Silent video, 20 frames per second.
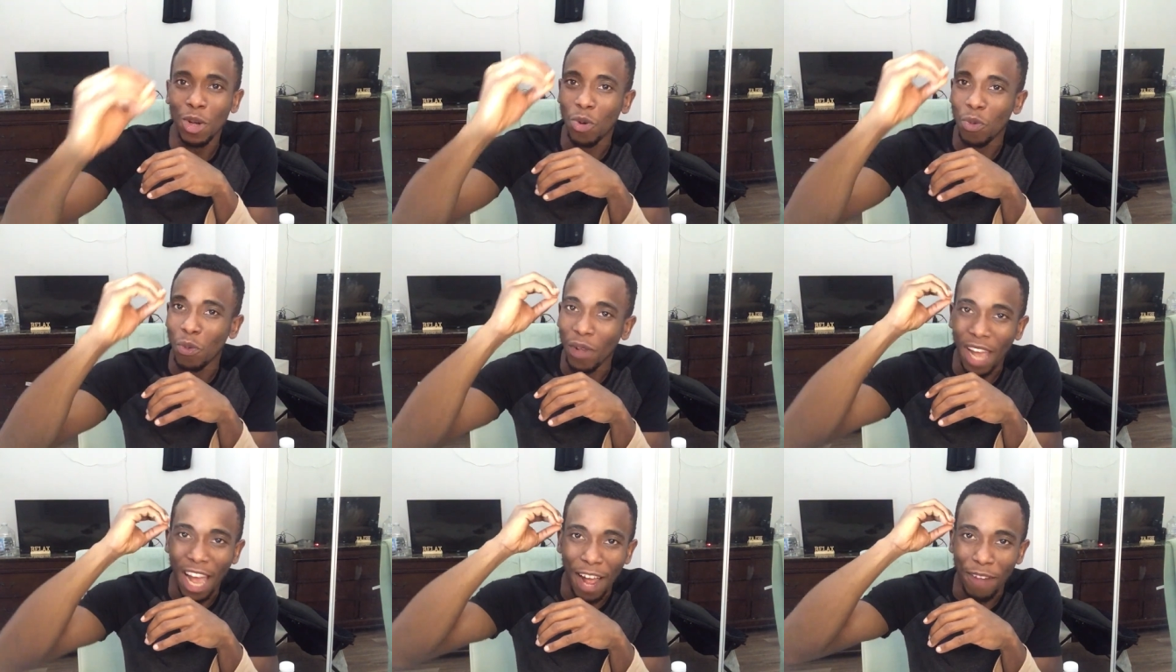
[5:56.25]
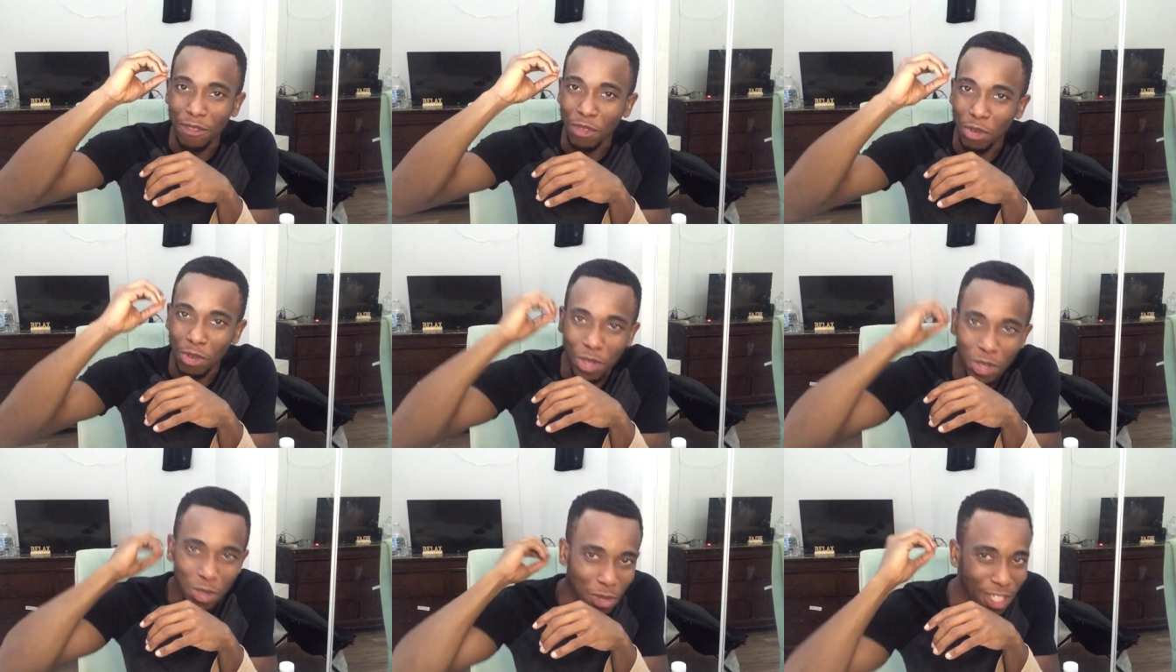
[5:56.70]
we have to
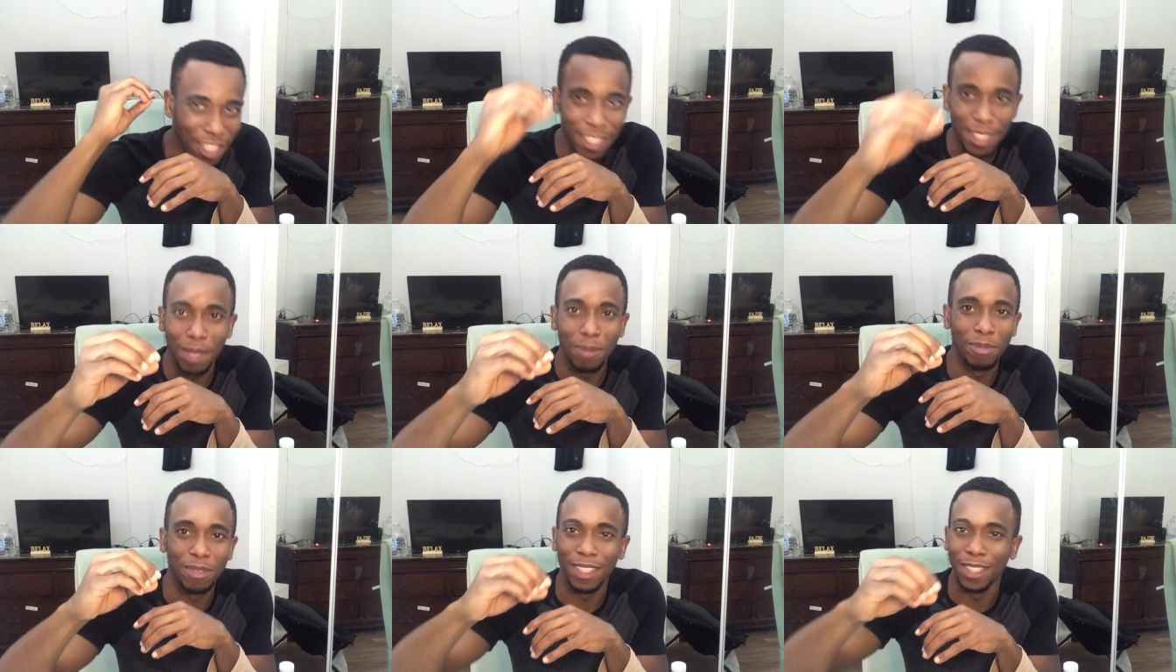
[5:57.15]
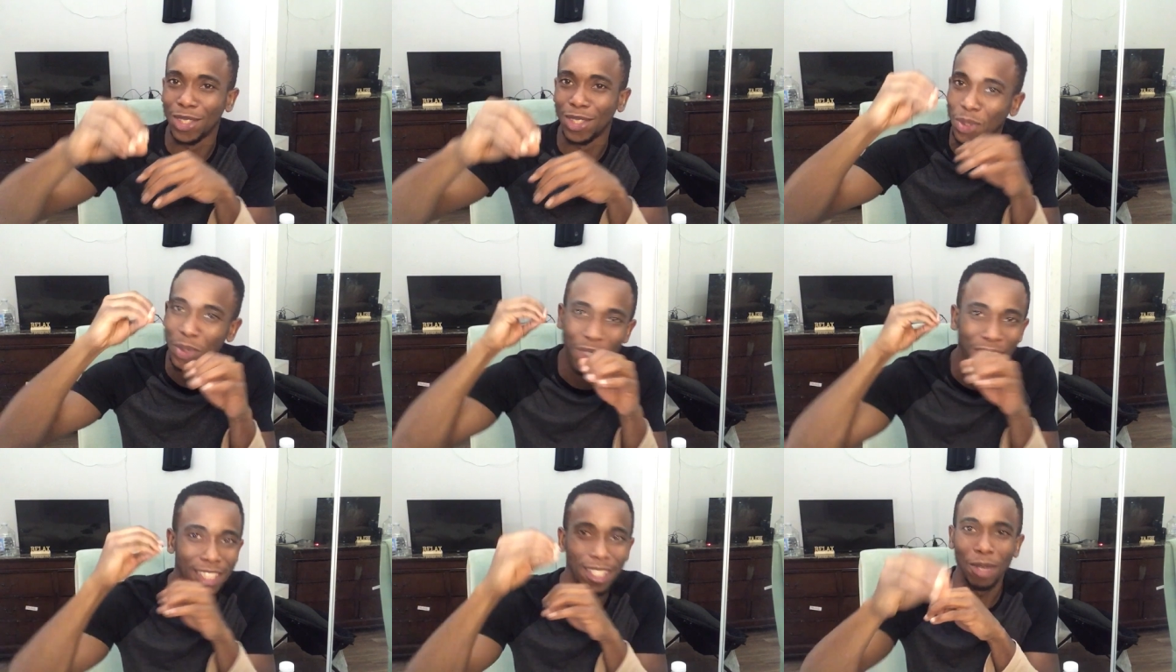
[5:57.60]
create something,
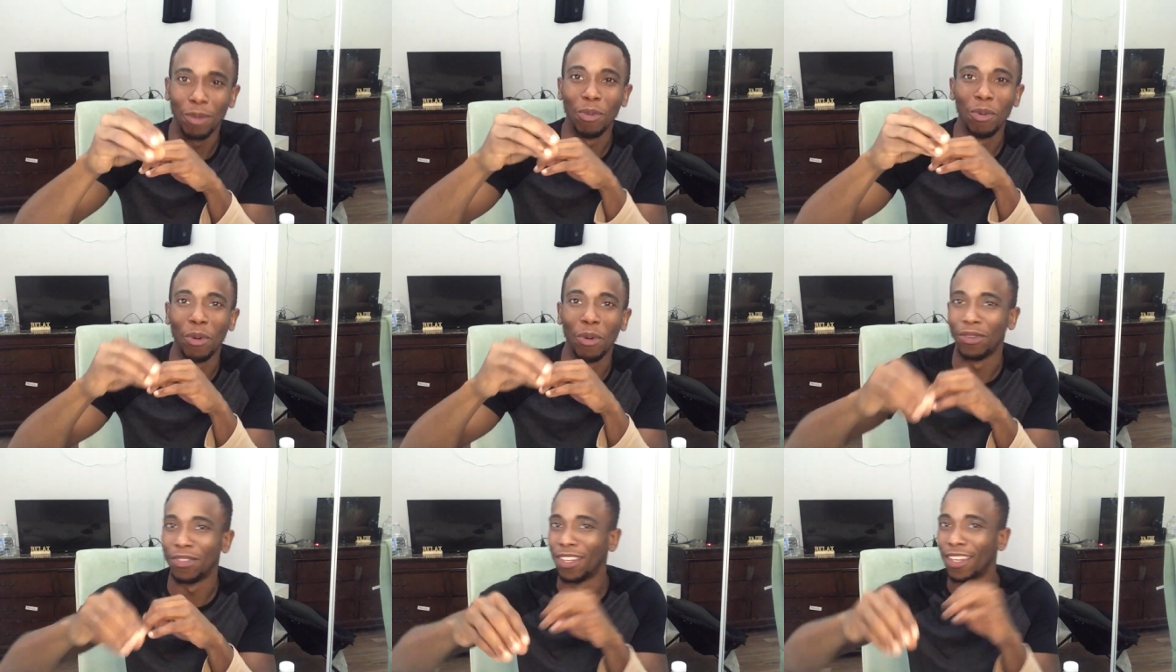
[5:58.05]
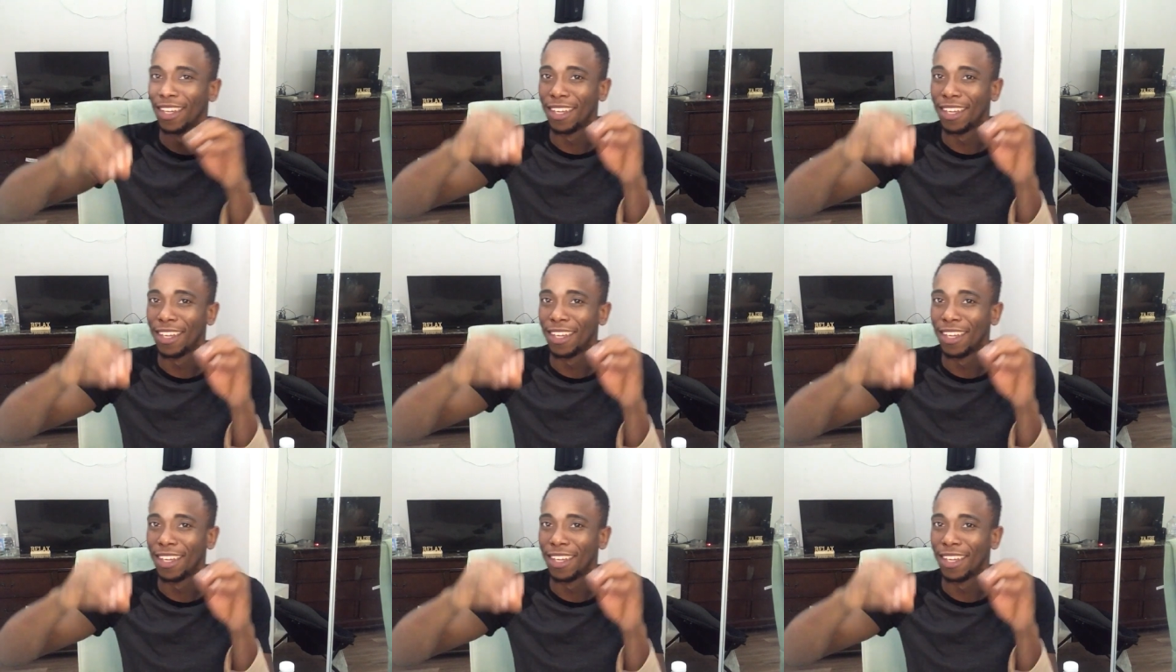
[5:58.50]
create an award,